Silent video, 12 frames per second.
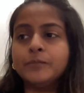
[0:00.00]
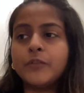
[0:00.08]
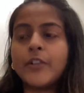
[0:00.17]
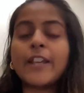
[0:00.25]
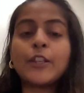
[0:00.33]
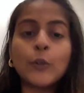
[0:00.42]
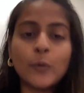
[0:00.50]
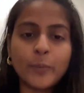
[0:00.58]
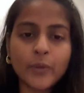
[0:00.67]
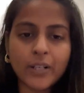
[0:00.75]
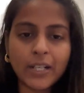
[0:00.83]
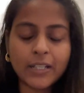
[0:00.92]

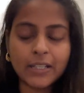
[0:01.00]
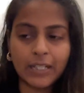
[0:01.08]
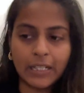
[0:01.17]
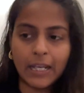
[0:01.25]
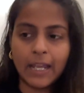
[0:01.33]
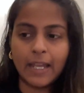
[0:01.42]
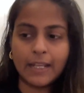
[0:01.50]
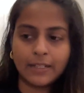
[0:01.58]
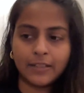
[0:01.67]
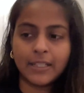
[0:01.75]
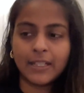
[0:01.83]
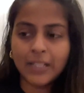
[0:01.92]
recuperating and
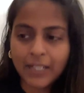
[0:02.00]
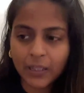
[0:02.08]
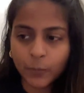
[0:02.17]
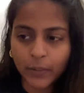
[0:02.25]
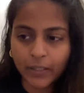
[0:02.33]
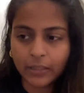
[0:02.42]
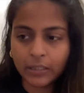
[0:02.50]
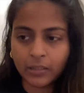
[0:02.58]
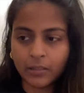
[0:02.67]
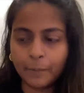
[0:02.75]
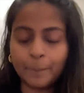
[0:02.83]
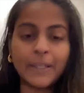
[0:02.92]
dealing with
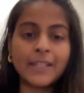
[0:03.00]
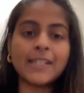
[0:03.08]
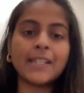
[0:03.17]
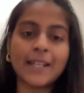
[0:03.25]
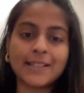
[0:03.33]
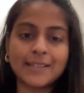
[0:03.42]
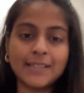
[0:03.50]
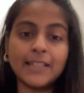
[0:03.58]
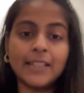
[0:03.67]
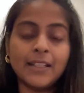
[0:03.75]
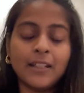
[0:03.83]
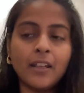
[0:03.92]

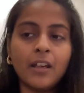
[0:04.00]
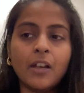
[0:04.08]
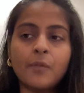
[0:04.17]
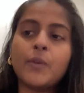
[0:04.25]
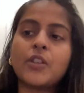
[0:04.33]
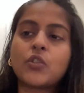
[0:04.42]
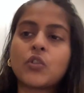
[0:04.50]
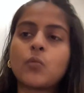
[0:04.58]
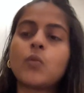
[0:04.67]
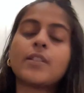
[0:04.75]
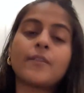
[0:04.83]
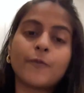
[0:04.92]
PTSD, which
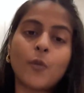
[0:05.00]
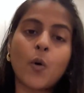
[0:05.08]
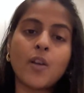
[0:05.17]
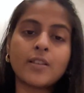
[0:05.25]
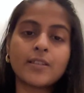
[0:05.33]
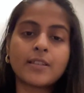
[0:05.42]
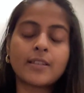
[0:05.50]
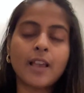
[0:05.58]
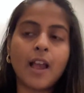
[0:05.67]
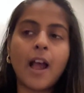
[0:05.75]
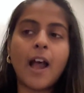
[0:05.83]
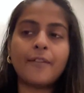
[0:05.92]
was, of course,
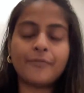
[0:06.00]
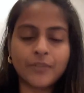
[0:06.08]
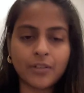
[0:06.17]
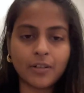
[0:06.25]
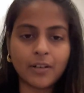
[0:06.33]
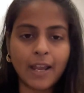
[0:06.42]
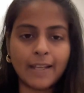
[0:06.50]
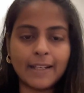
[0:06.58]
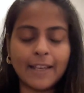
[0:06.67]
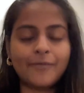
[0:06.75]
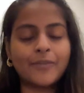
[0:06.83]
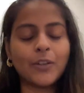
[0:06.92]
after I
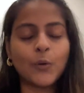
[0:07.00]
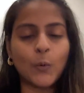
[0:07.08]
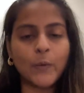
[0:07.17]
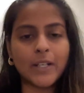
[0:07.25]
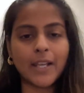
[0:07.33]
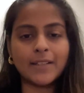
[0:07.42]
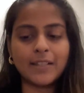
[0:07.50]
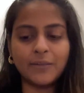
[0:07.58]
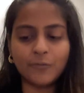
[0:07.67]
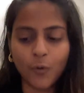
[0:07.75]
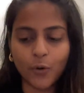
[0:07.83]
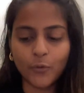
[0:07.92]
left the COVID-19
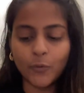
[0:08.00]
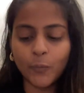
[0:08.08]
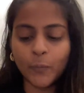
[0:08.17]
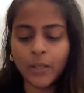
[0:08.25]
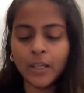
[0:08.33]
war room.